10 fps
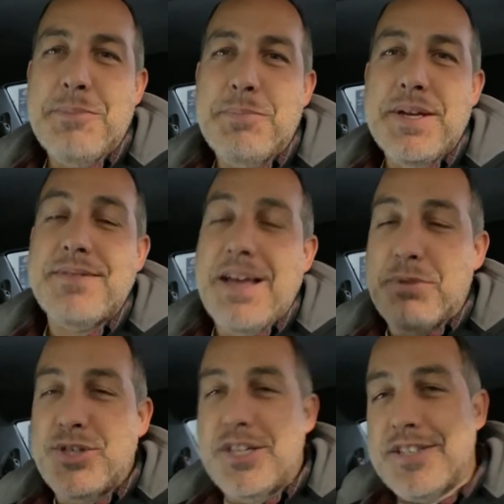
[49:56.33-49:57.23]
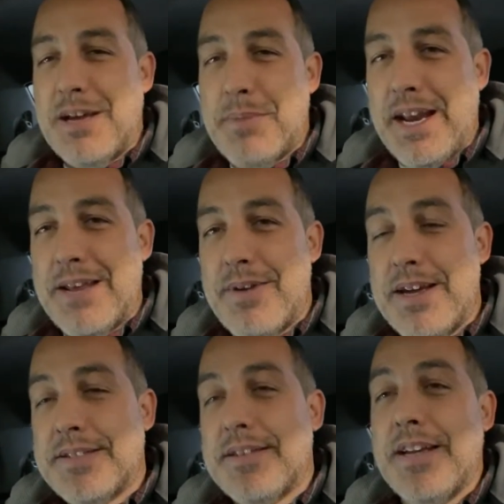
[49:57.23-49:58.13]
But I appreciate you stopping by
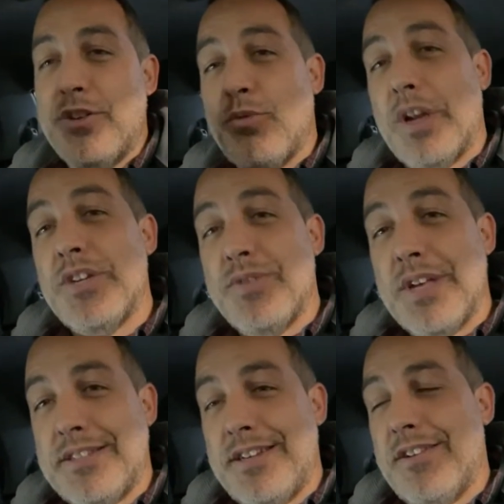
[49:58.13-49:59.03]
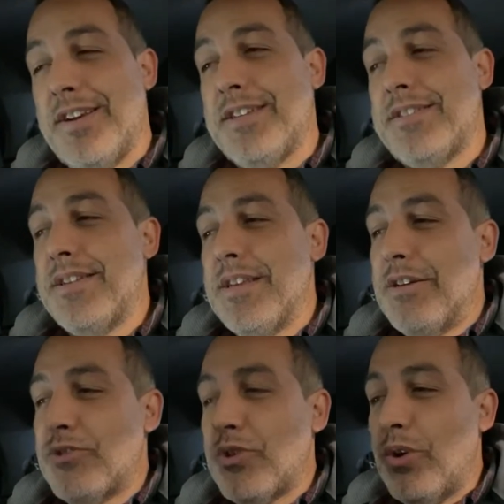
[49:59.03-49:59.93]
anyways. I do want to do that series,
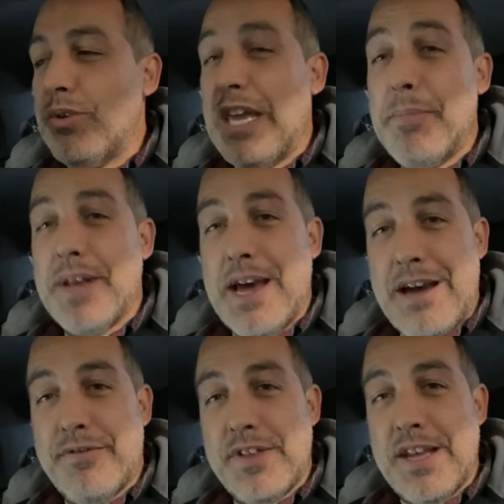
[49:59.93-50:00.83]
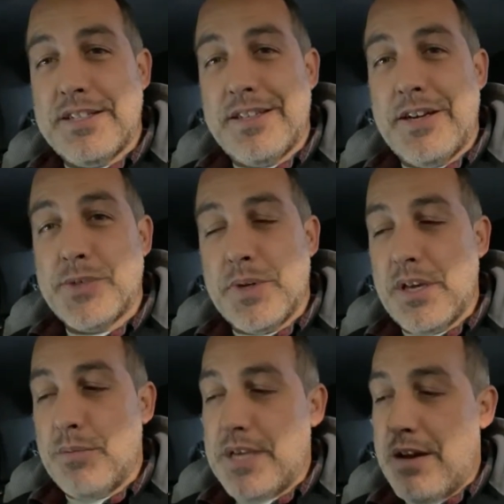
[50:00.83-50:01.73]
so keep an eye out for that series when it
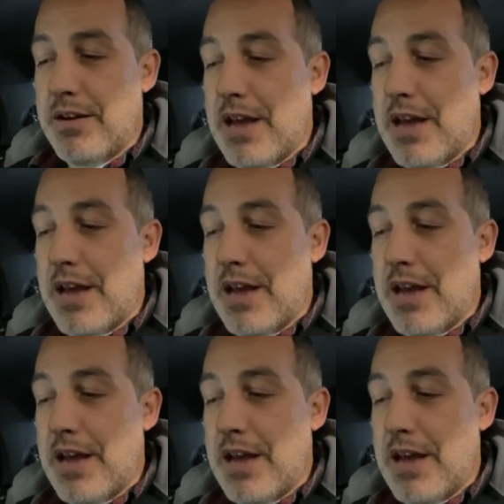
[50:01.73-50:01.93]
comes out.